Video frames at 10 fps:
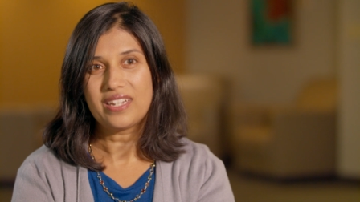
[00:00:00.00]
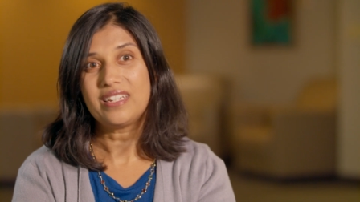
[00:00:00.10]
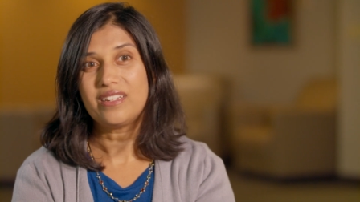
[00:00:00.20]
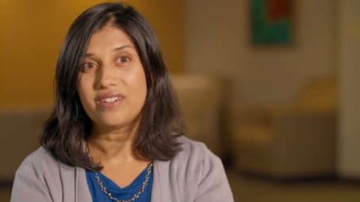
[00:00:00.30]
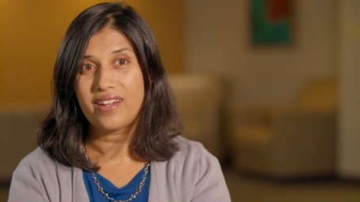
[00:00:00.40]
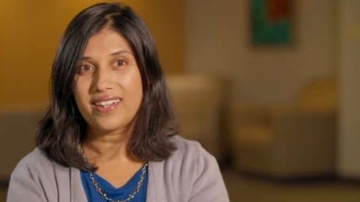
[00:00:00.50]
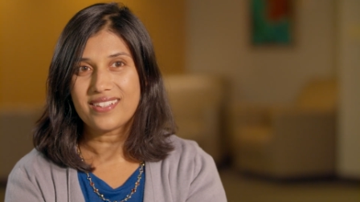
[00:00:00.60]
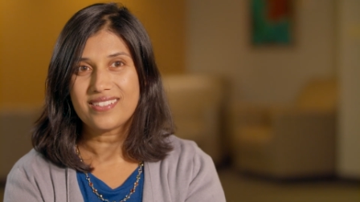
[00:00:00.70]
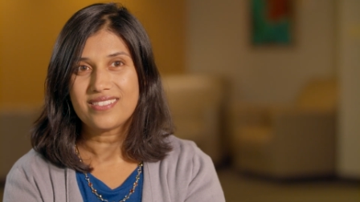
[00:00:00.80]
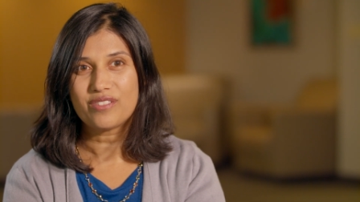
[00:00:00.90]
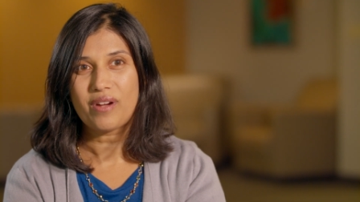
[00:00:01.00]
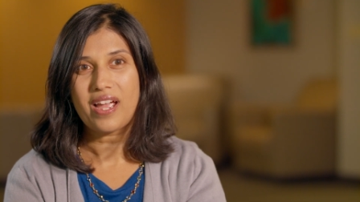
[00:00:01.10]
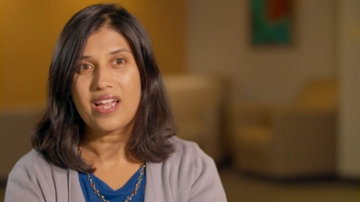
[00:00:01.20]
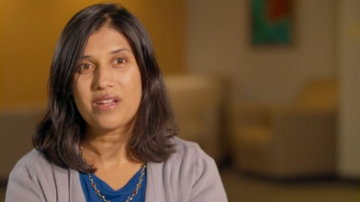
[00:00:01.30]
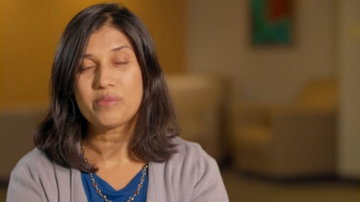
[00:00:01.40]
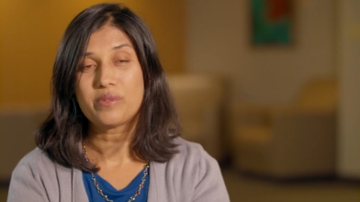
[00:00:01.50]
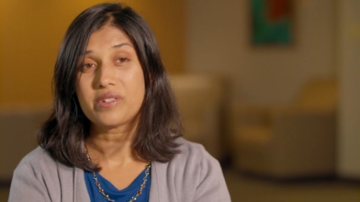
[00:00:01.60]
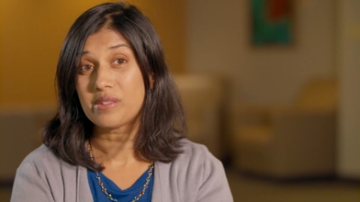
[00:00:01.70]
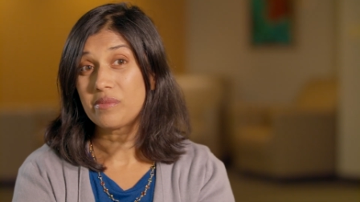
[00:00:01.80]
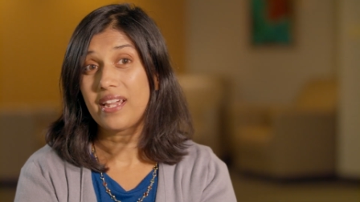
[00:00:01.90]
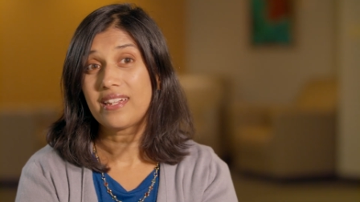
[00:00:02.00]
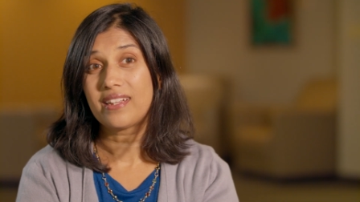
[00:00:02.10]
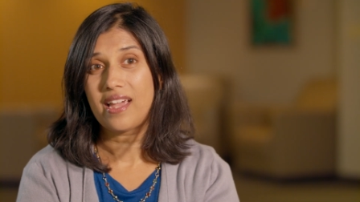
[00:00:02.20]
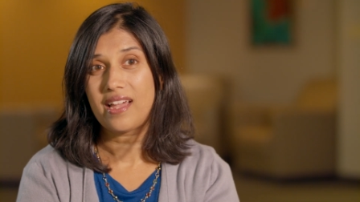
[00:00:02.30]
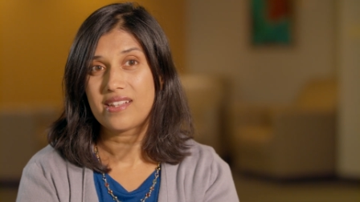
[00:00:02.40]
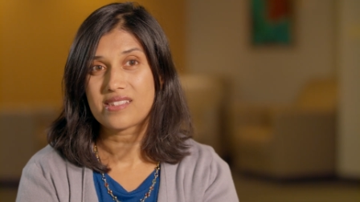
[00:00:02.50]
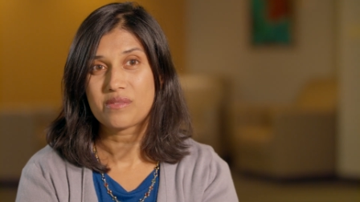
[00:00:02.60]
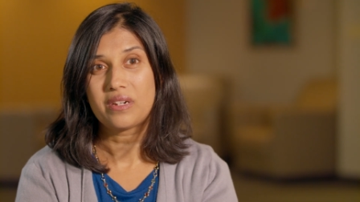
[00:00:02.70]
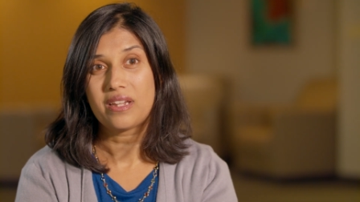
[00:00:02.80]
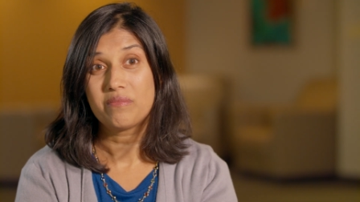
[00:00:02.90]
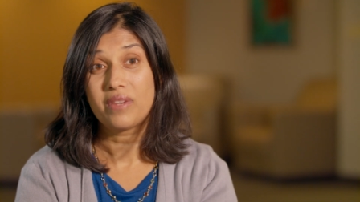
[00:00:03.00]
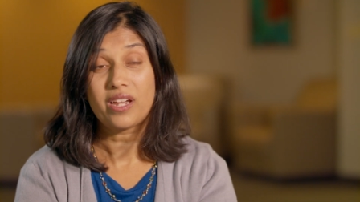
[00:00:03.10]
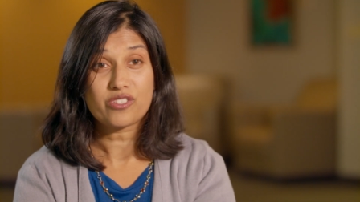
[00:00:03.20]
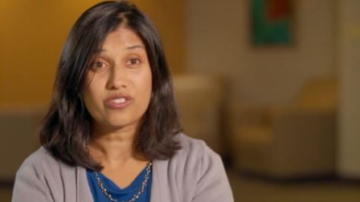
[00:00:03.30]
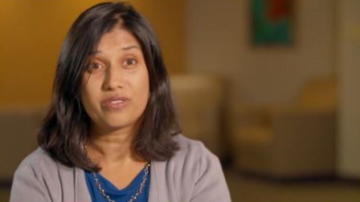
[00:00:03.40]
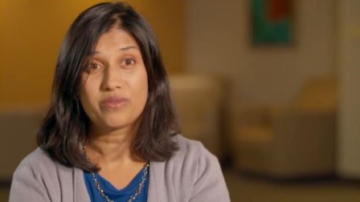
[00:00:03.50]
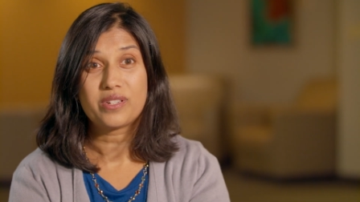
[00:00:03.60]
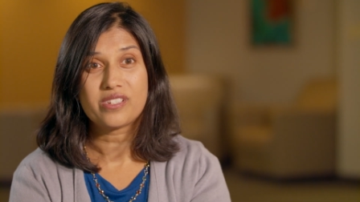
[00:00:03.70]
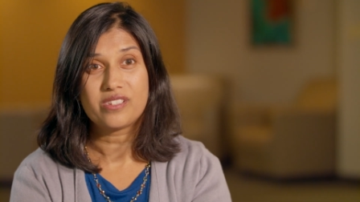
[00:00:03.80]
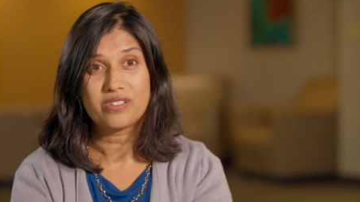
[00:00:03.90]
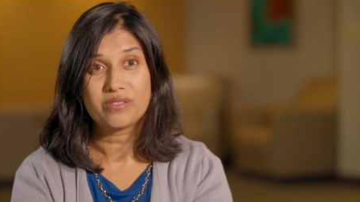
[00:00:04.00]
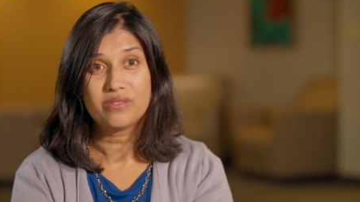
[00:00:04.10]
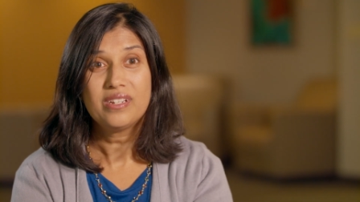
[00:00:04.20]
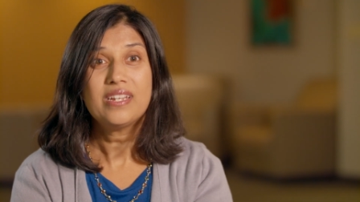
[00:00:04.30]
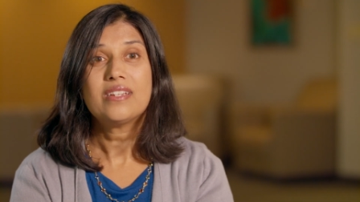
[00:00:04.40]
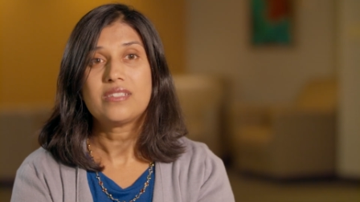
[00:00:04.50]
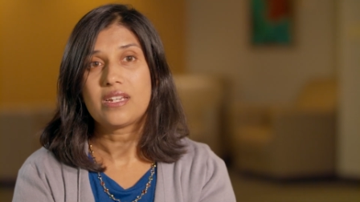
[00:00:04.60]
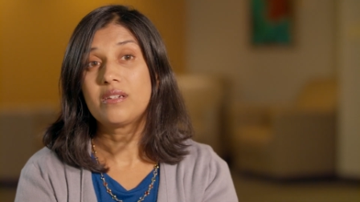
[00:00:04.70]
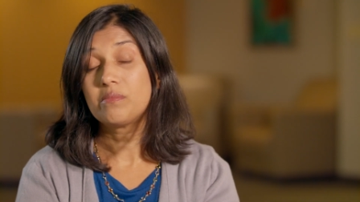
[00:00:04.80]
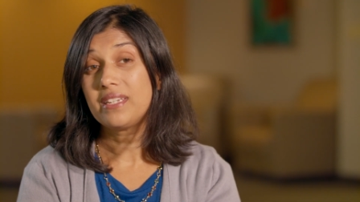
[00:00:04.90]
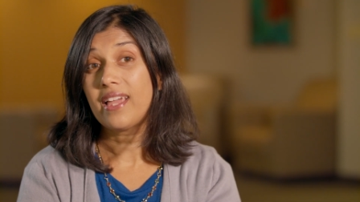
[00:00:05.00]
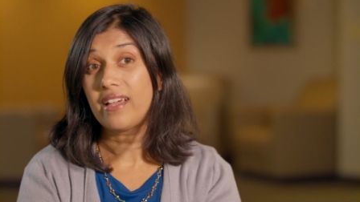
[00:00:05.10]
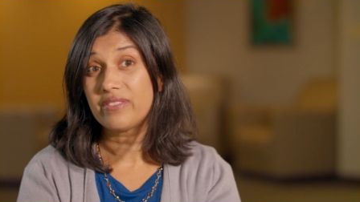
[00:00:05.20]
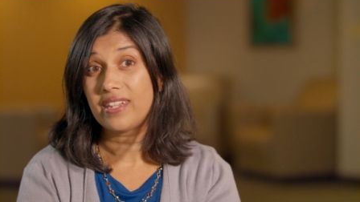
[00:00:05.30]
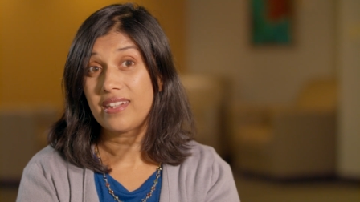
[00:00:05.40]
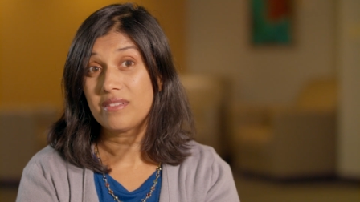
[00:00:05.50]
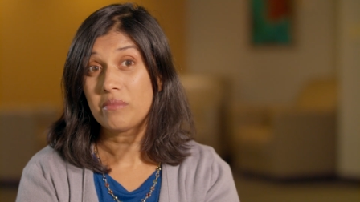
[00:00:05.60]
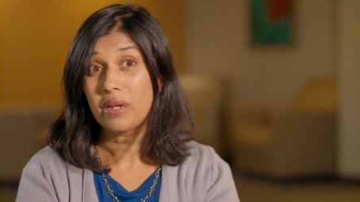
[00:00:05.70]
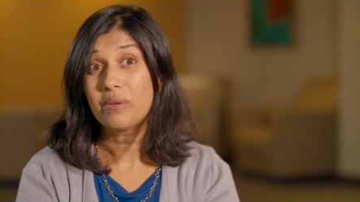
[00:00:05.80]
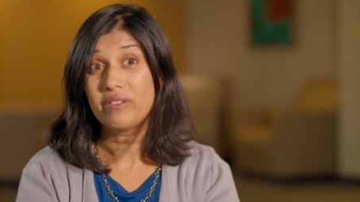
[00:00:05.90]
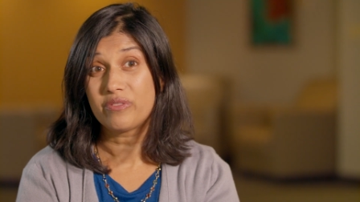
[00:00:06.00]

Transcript: an ear I can grab or someone I can ask when I'm not sure what to do to help me navigate my way